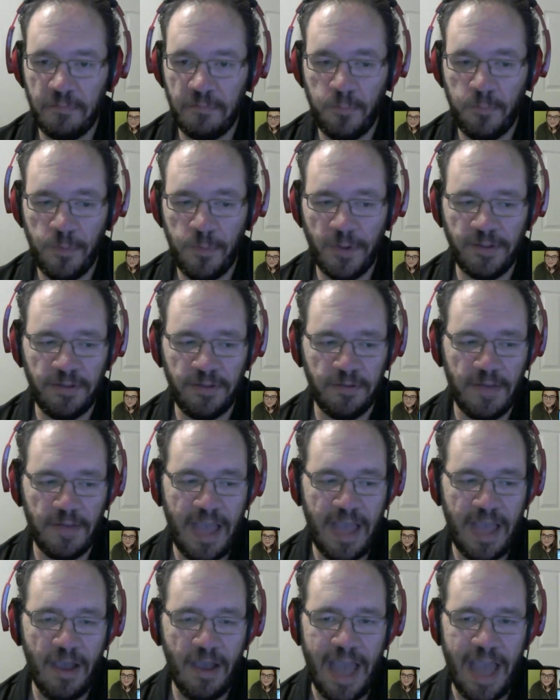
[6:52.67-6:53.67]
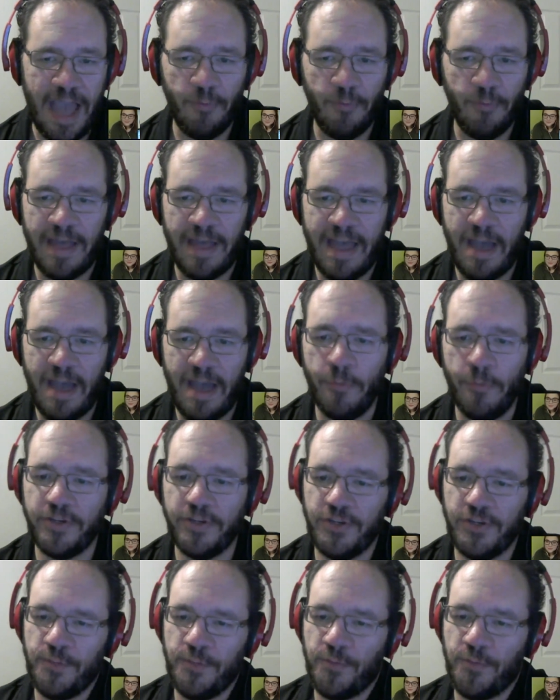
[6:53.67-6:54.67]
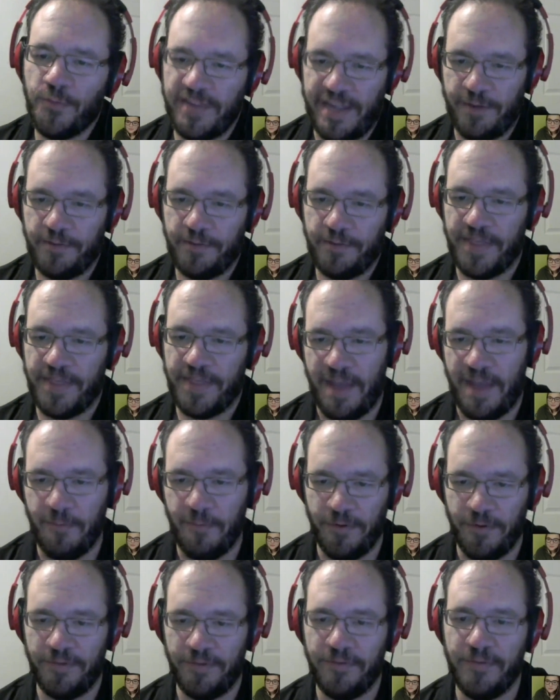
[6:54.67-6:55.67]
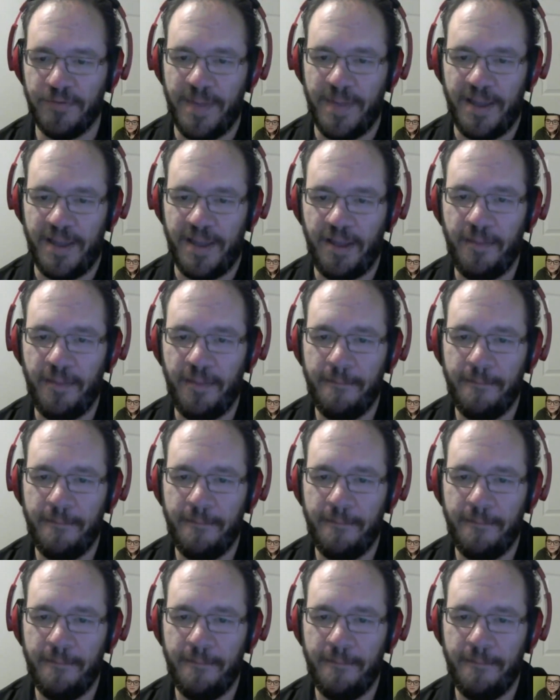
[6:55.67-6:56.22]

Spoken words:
what do you how would you pronounce that word, Rebekah?